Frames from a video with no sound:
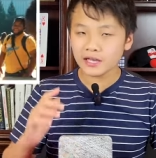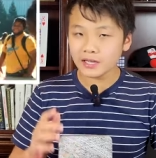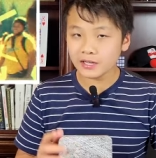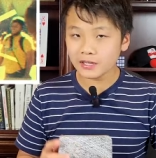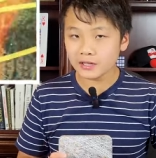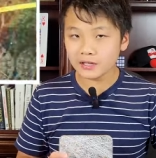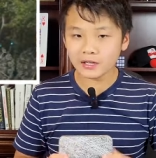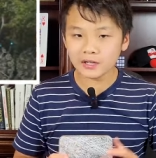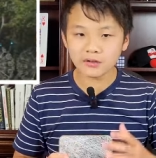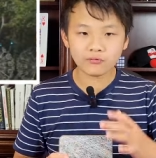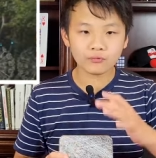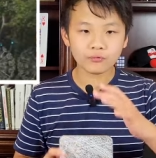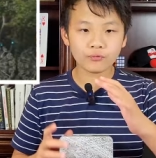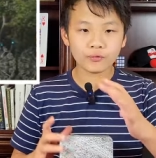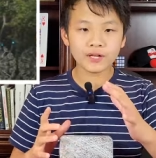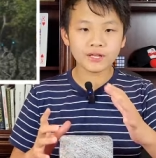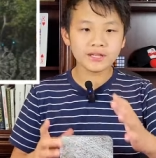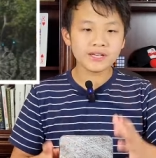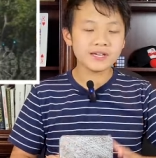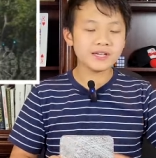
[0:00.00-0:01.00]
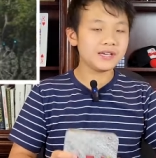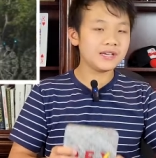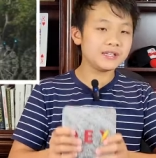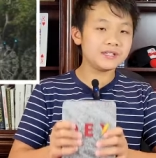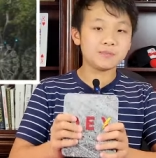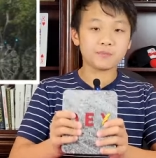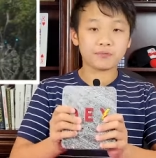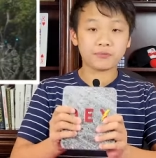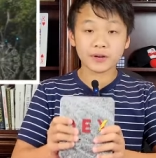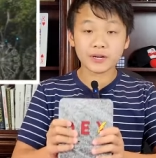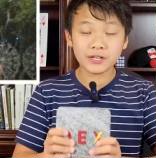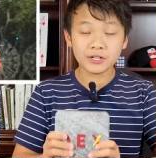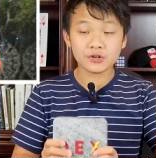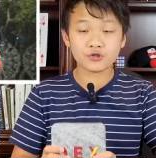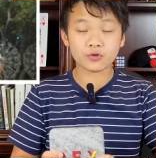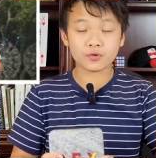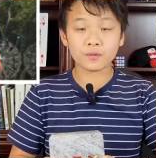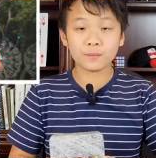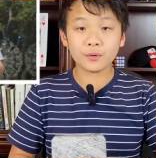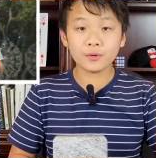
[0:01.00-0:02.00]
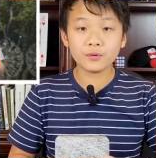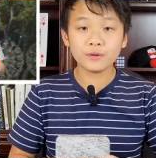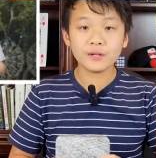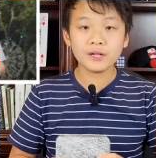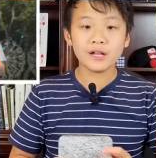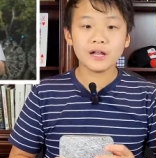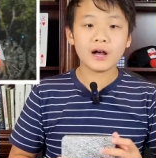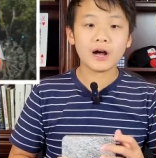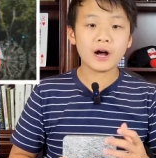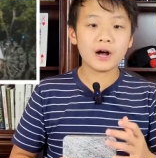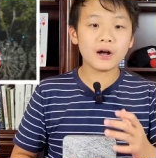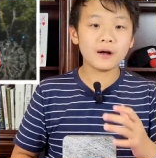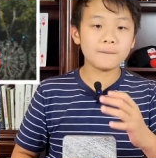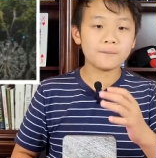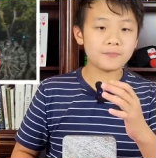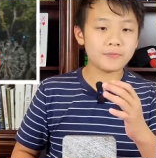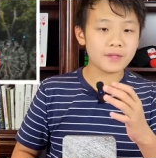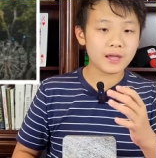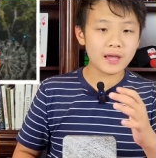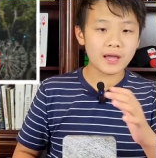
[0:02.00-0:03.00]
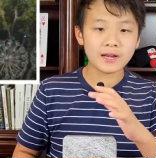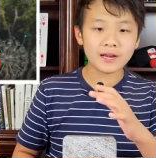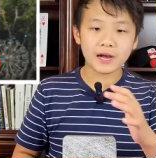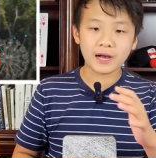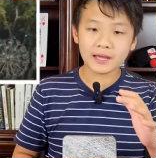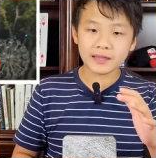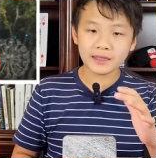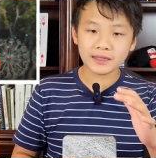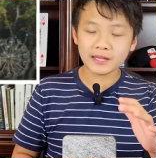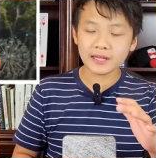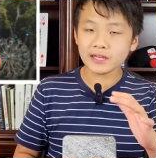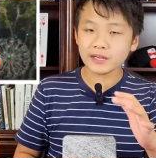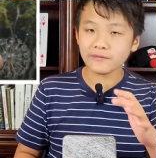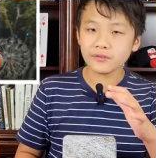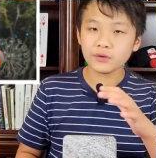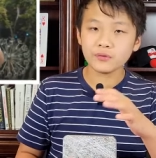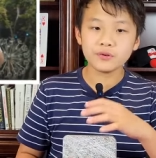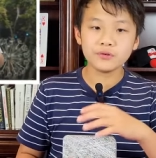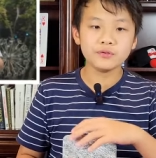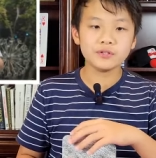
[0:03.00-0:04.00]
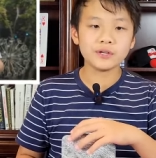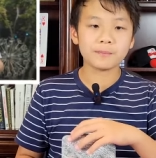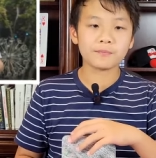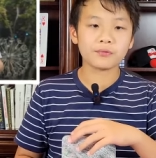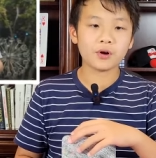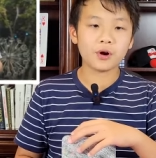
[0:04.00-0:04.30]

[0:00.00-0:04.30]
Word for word: It, it really is pretty durable. Uh, and I think if you use it